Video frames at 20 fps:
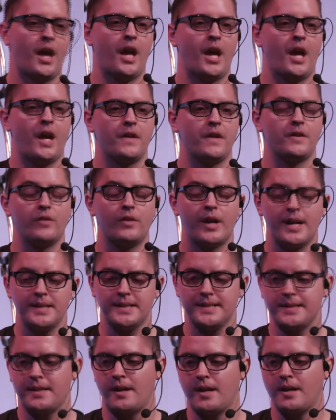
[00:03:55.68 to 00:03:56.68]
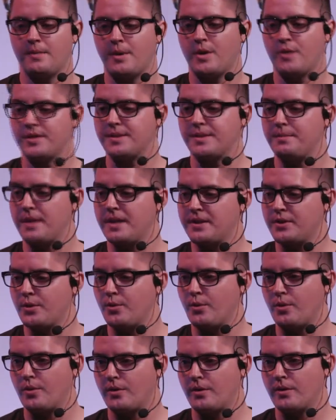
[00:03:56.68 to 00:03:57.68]
The last time I was a
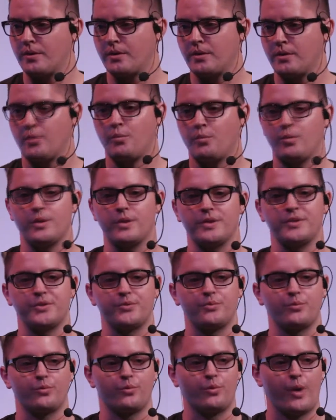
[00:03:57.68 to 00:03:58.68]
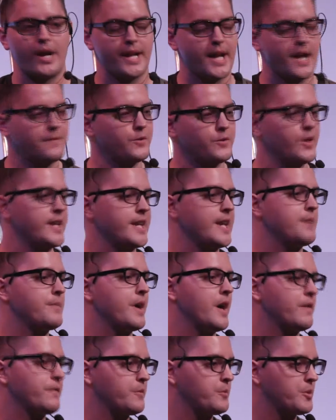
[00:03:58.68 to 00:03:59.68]
mentor was right after I came
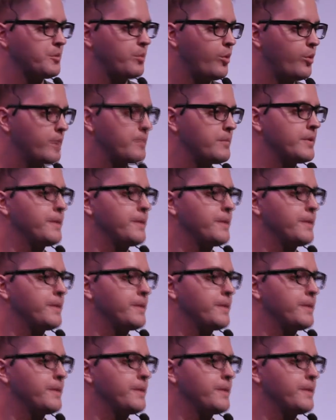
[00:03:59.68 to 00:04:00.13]
back from deployment.